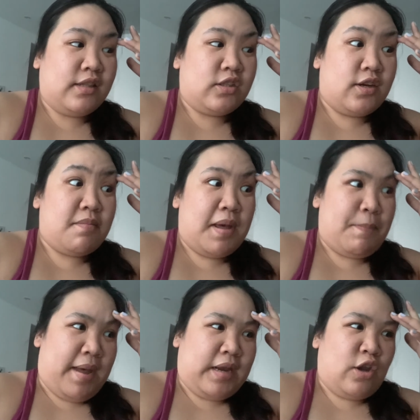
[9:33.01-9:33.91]
turn my
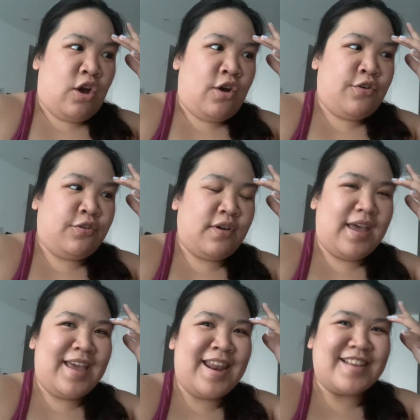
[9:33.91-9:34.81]
mind off
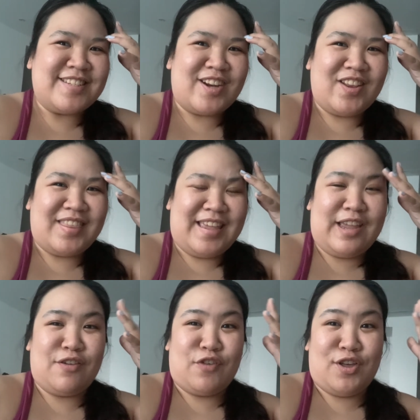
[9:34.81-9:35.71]
and I start
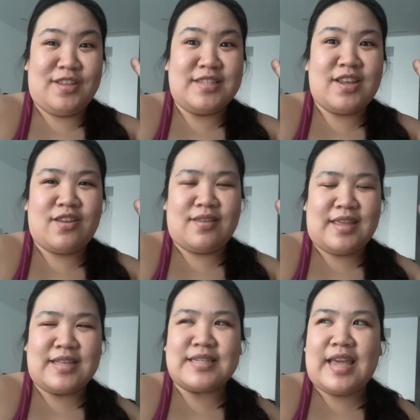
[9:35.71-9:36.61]
thinking of all these other
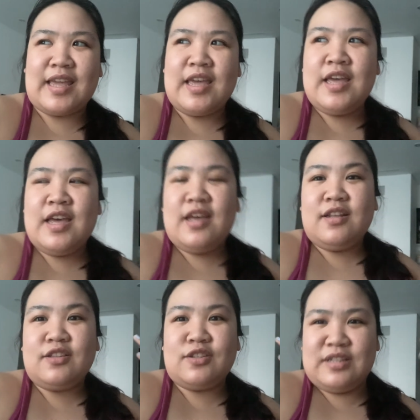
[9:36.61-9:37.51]
things, like
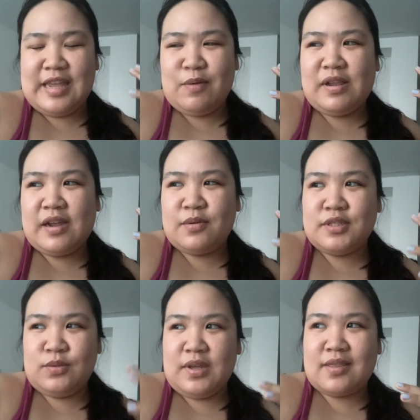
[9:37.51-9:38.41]
today while I
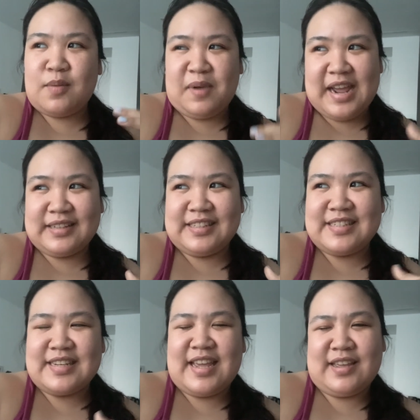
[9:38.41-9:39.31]
was doing the
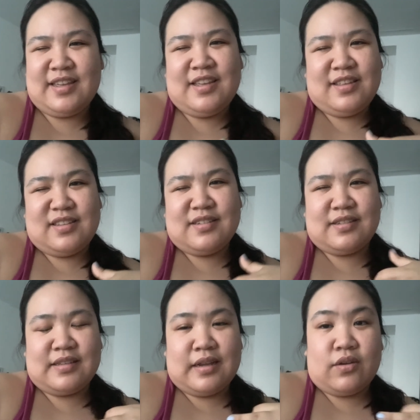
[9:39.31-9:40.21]
practice, like the
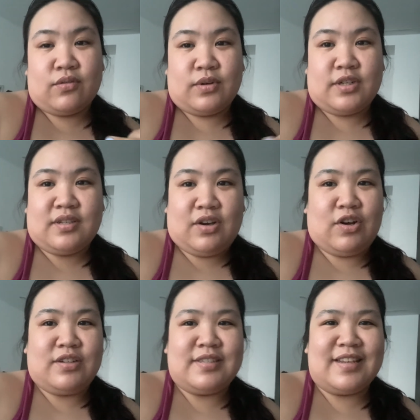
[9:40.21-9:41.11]
downward
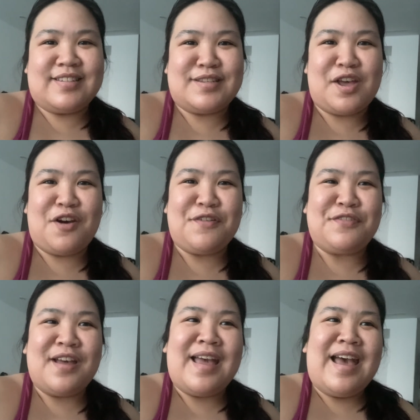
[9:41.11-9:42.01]
dogs and
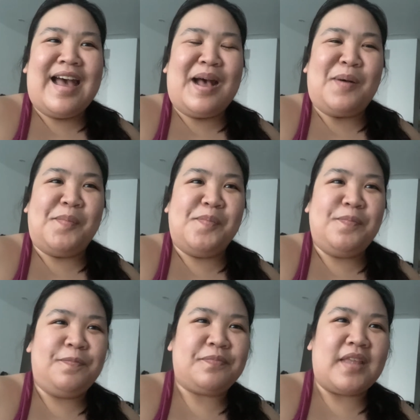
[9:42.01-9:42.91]
stuff,
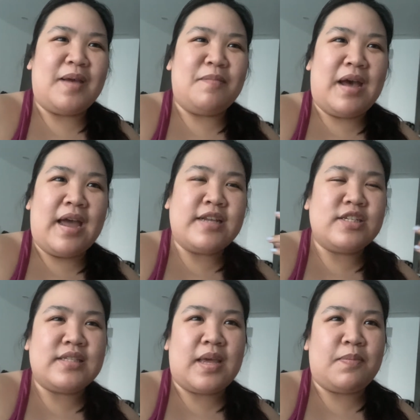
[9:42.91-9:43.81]
I
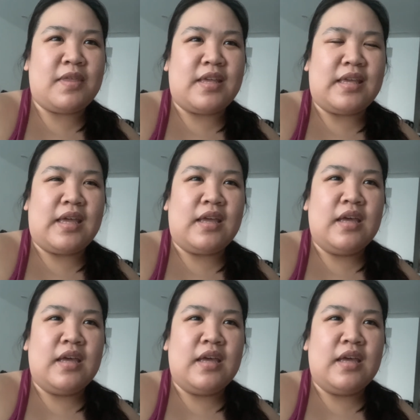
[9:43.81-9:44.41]
just kept thinking,